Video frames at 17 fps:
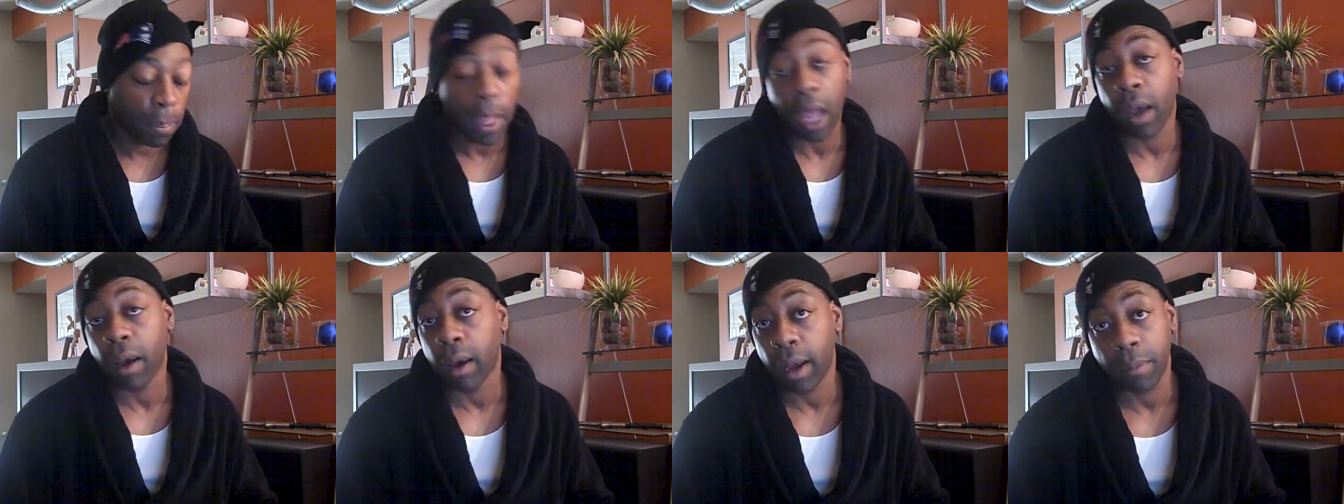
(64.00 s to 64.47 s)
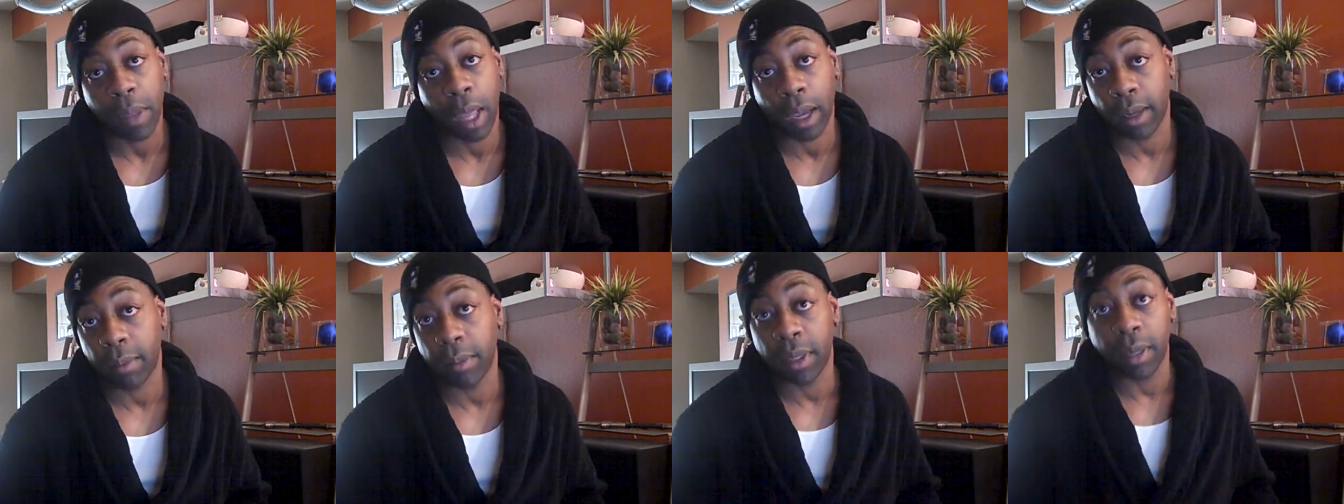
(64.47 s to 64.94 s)
No, I'm
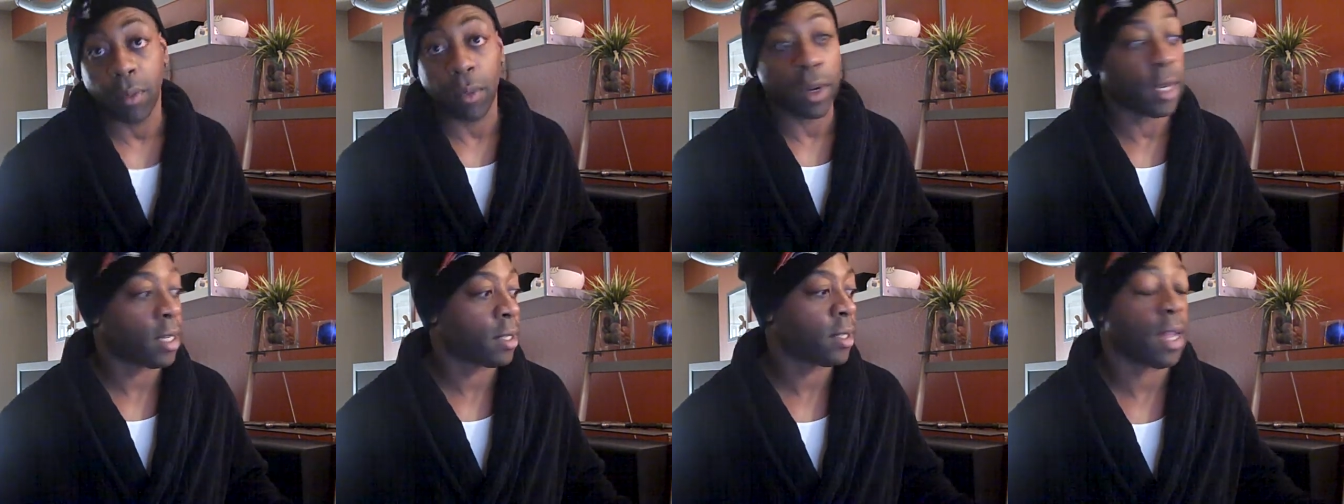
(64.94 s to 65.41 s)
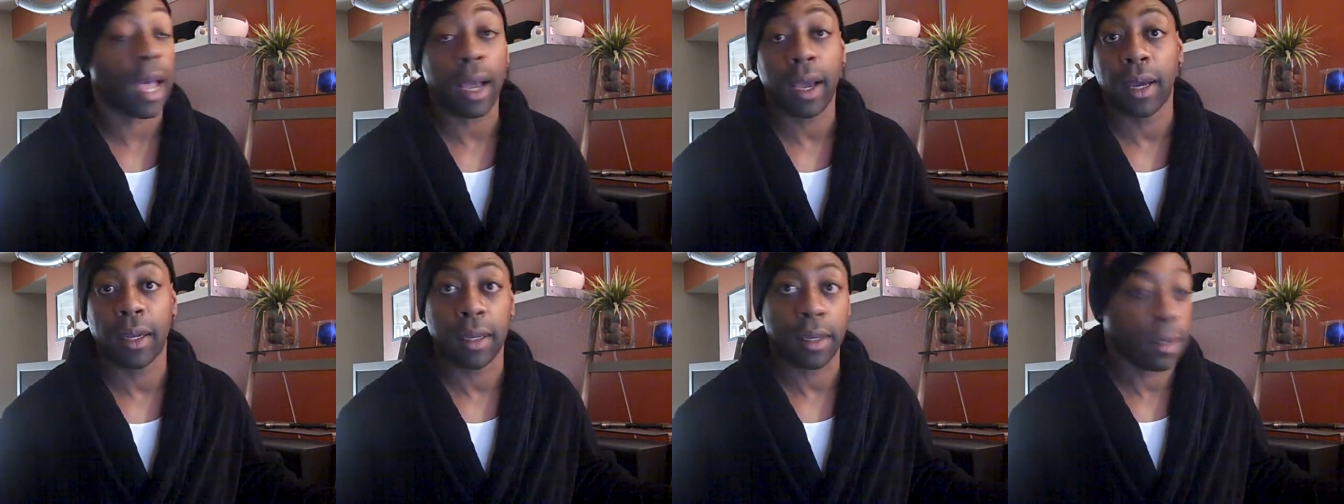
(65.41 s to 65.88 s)
not gonna be the one that's
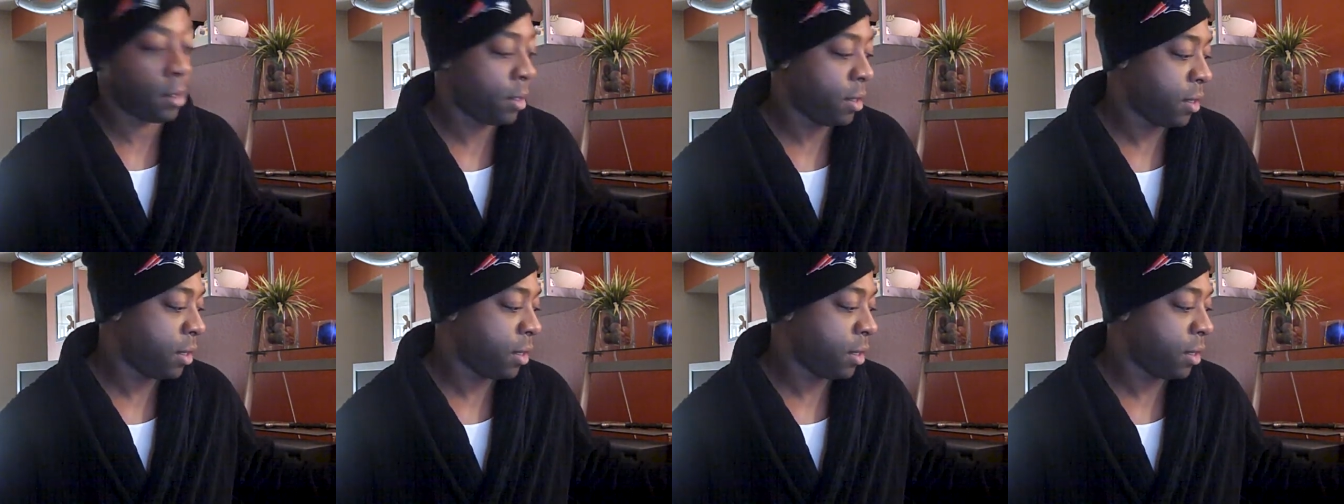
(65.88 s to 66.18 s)
not gonna.